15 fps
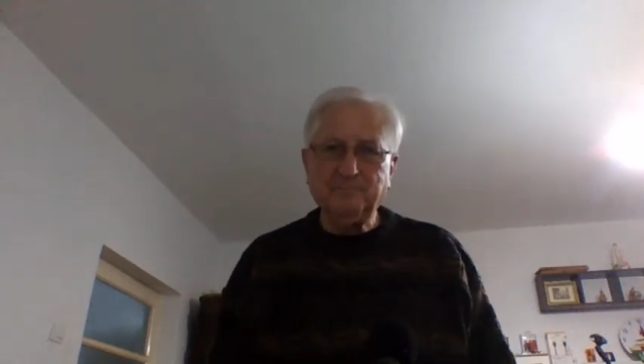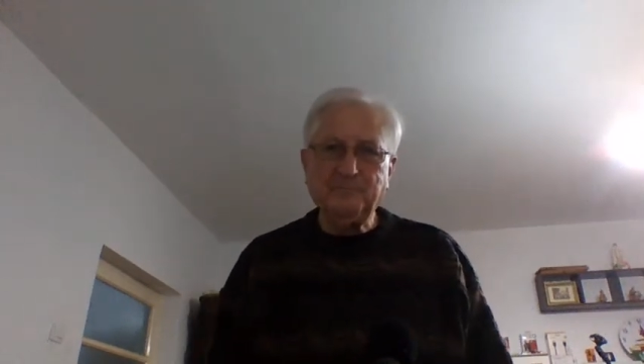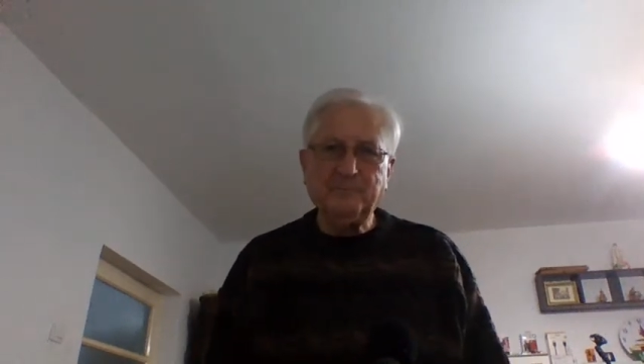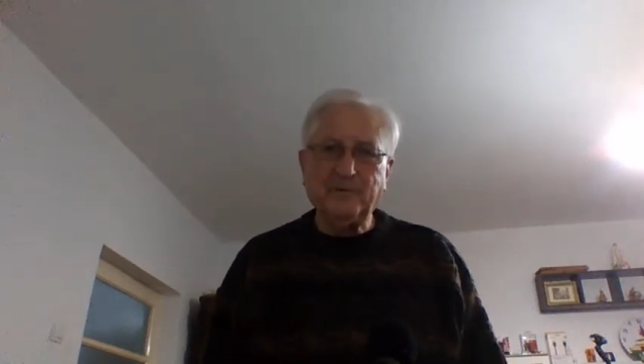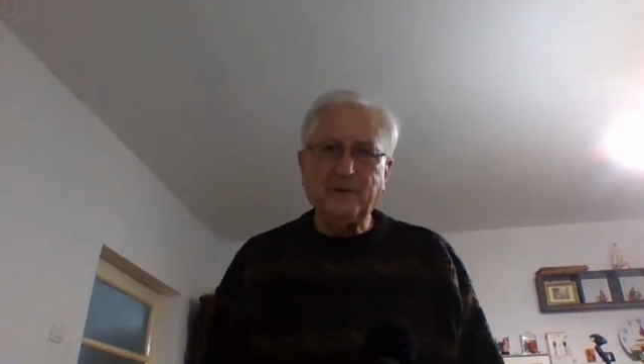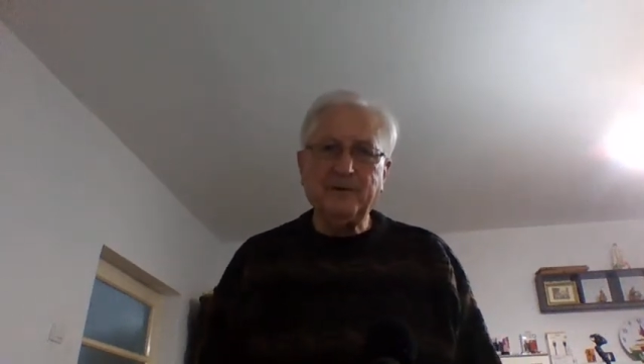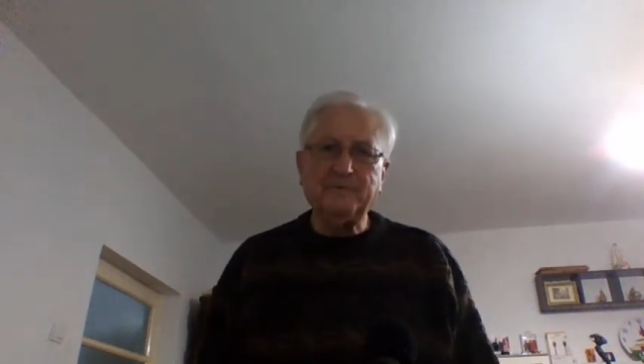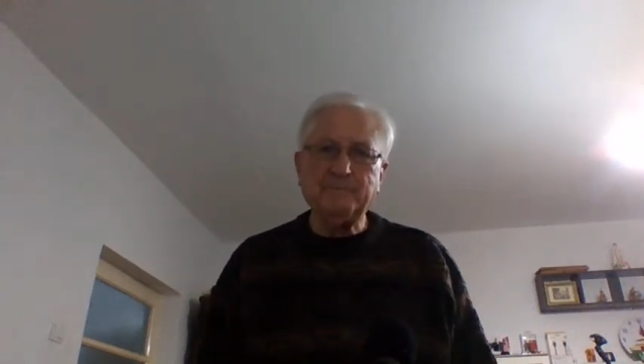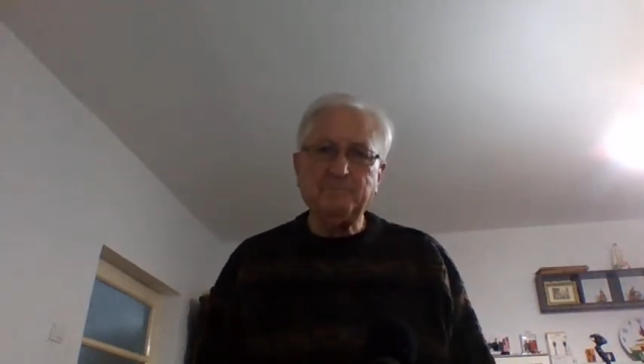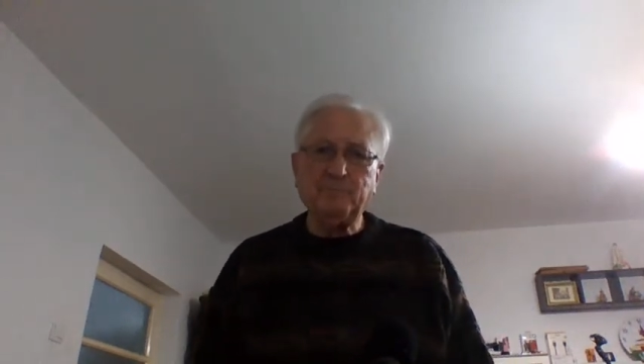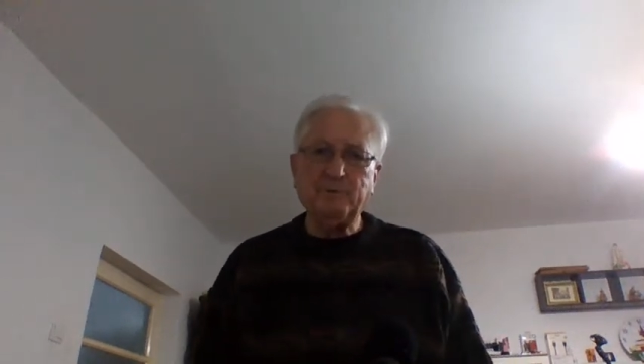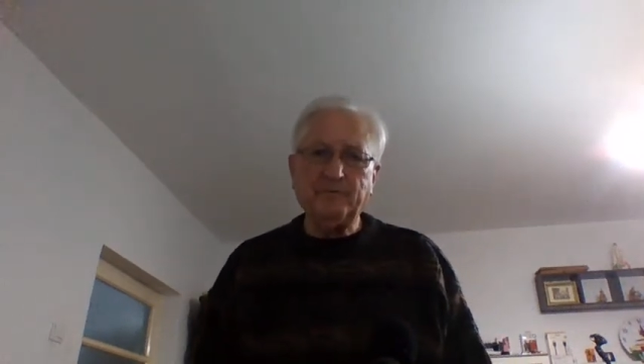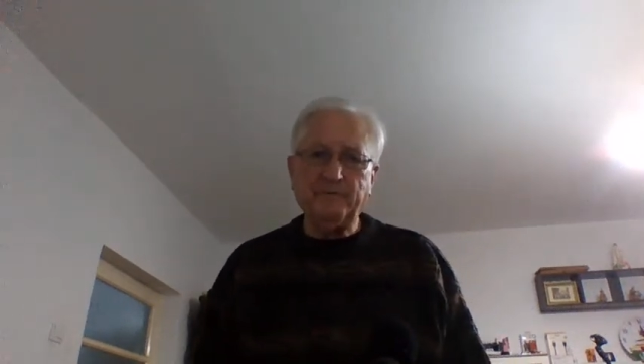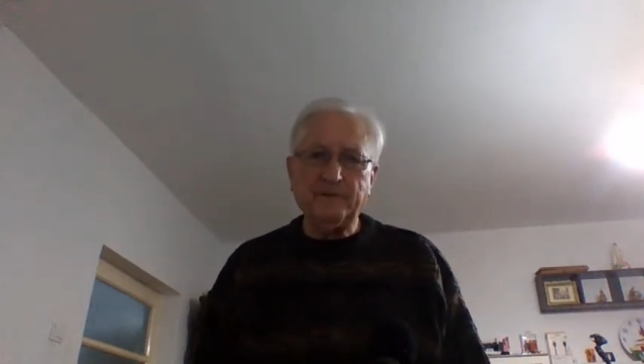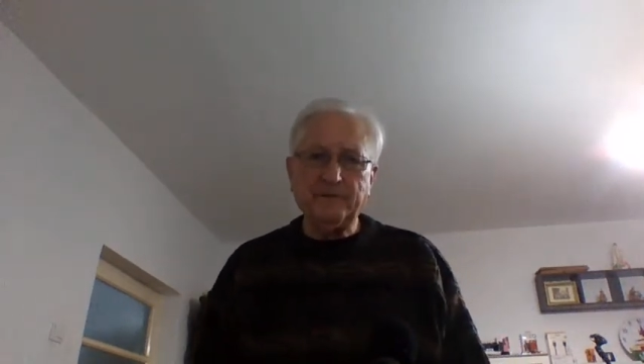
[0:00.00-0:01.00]
very
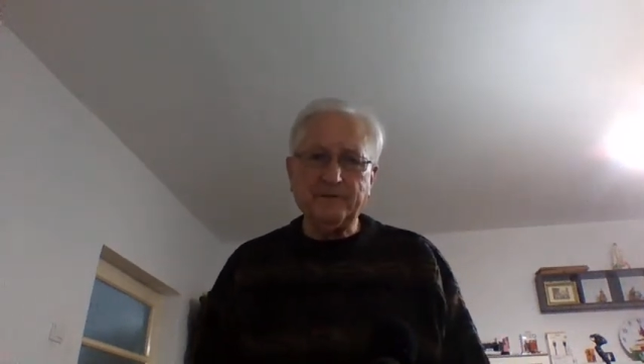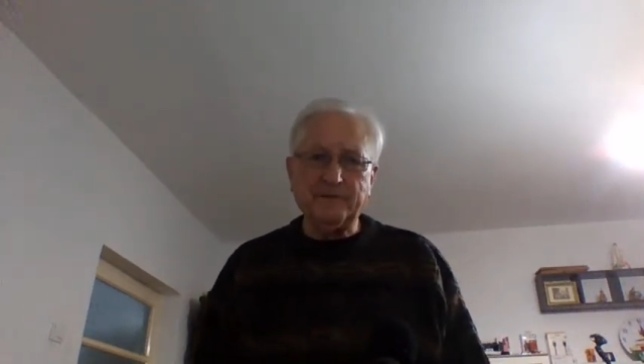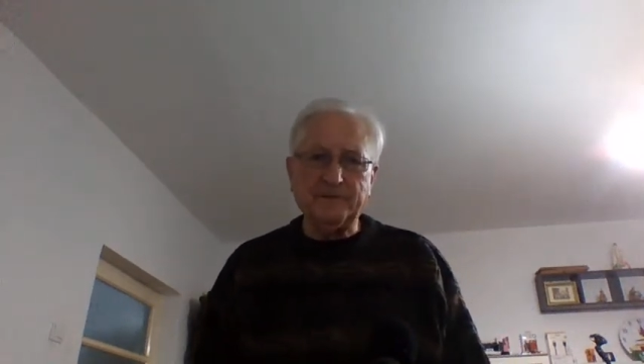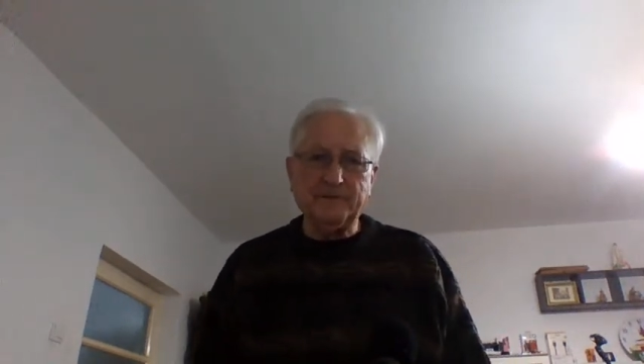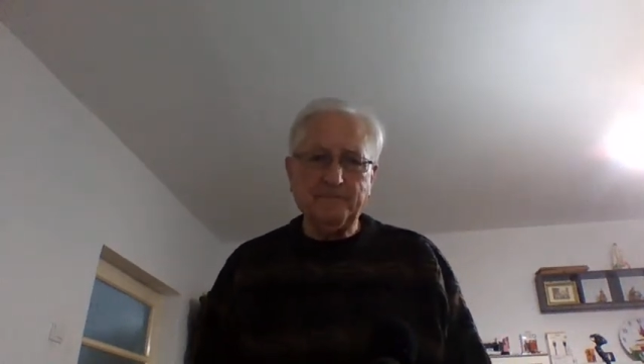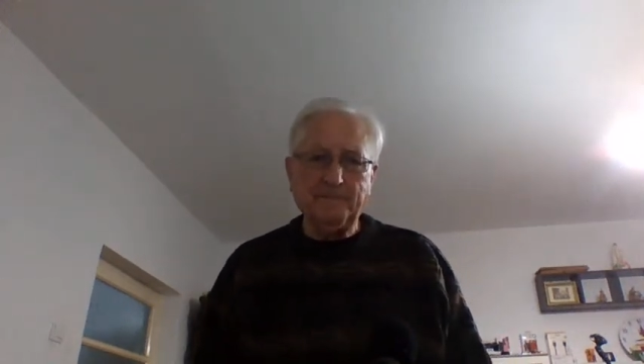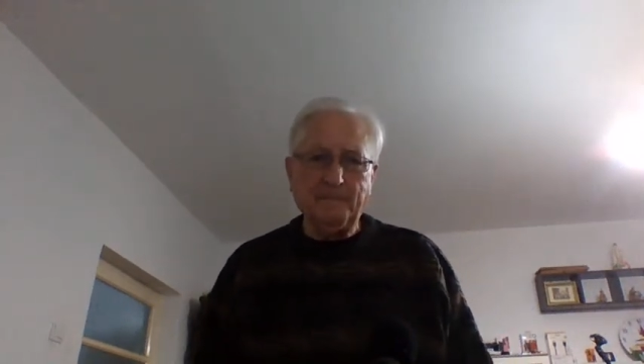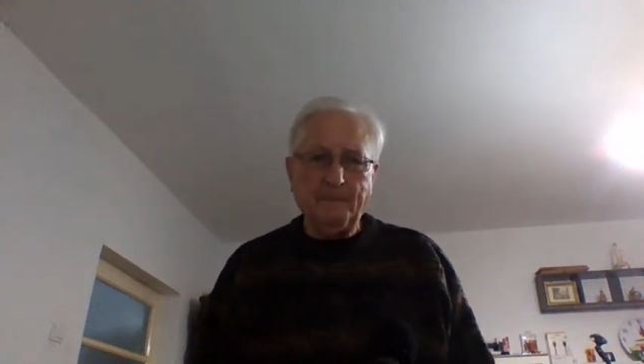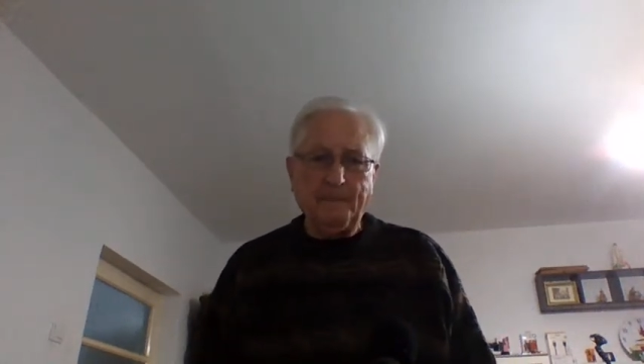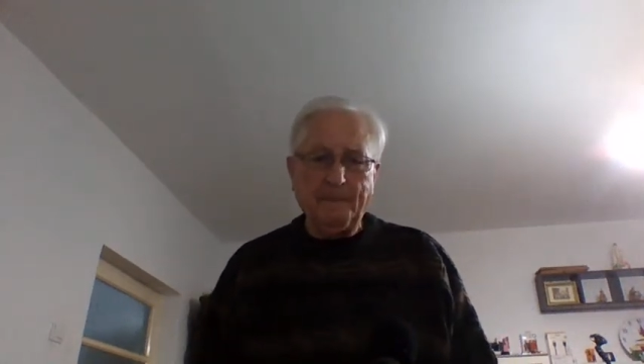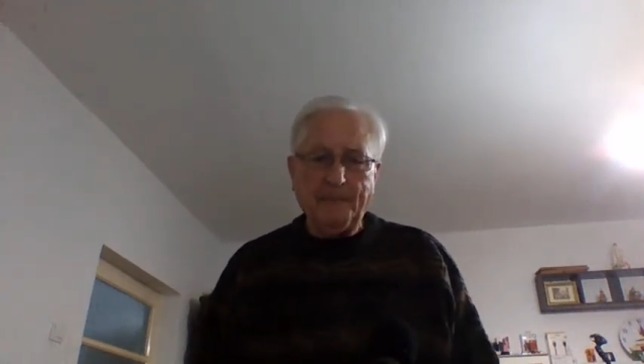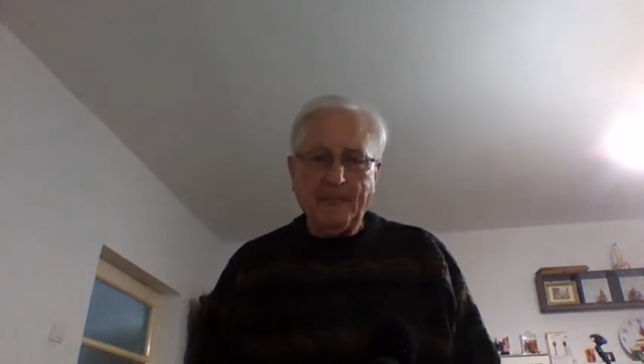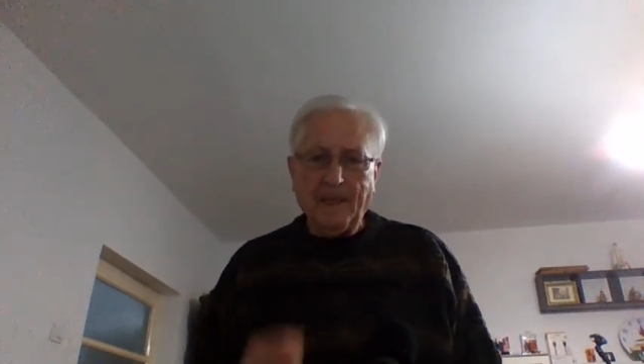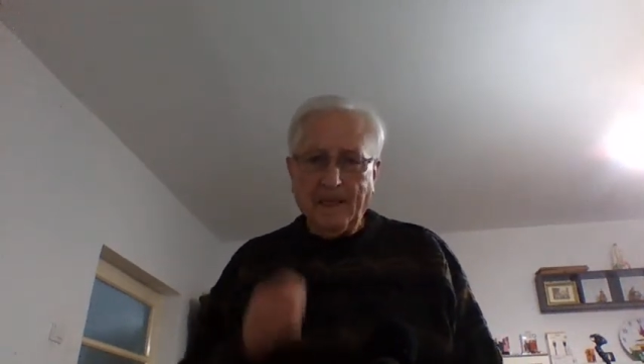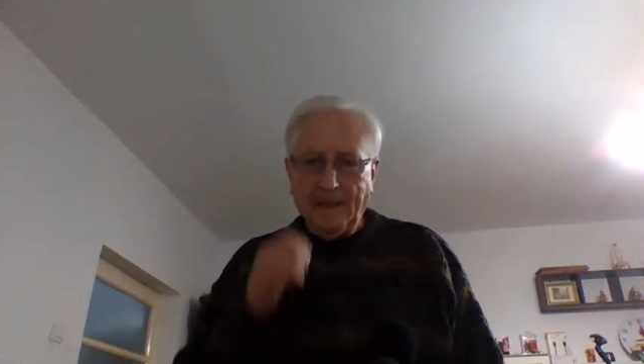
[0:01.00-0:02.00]
proficient
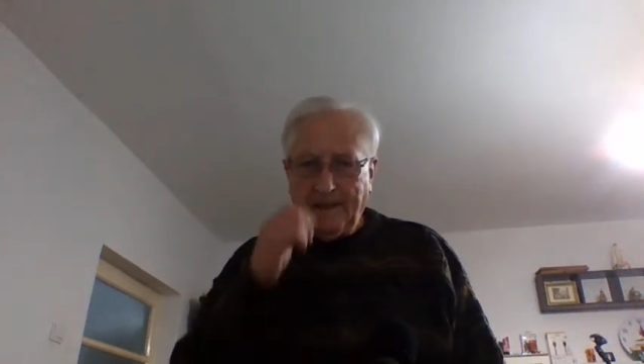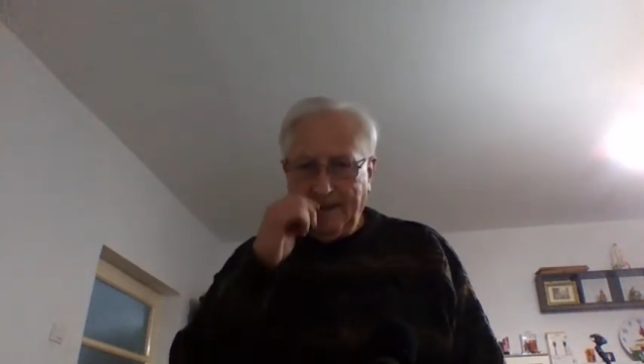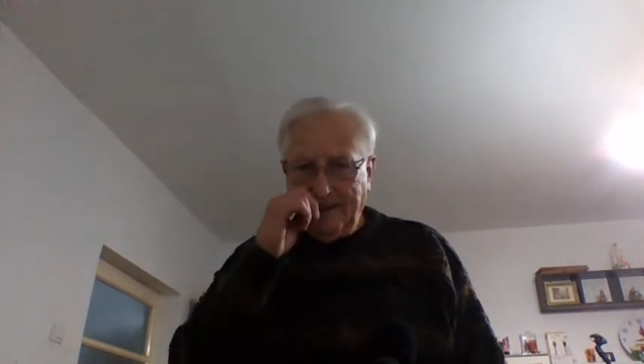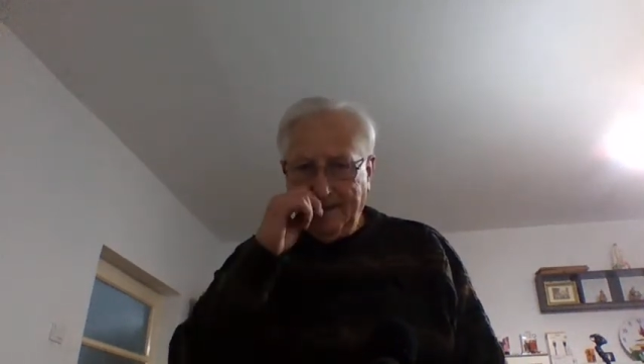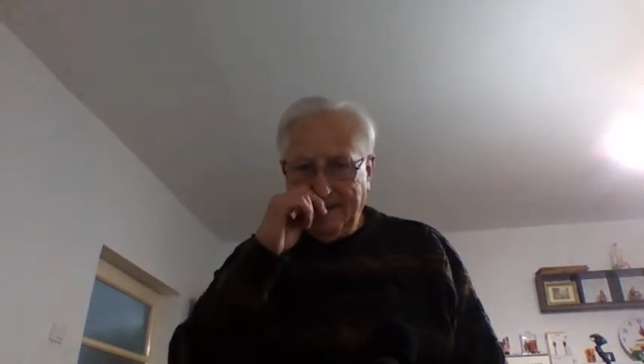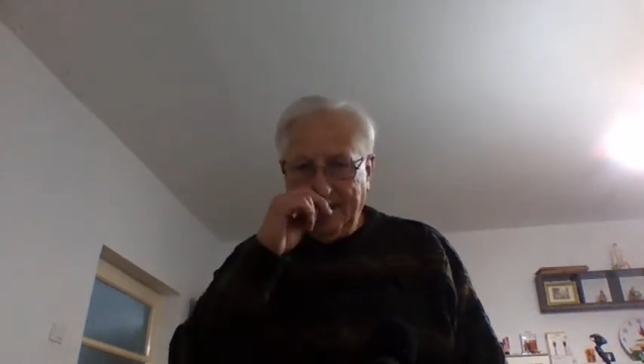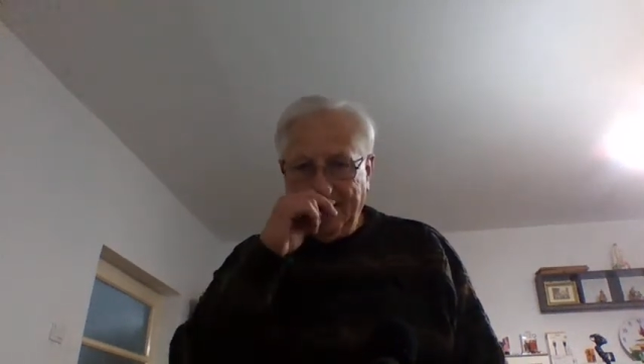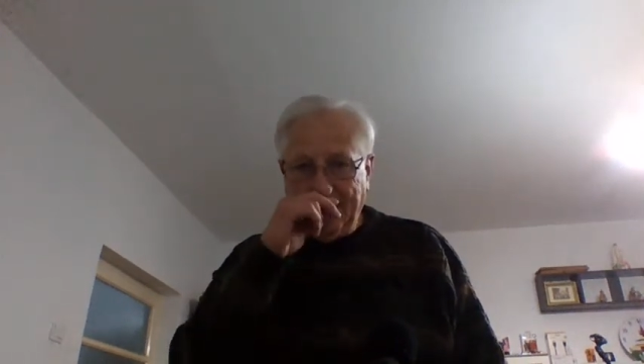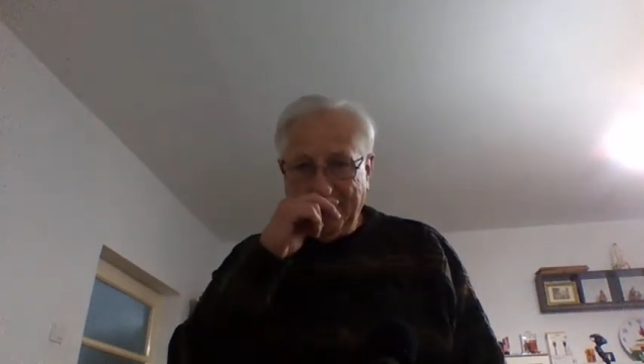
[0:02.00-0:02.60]
in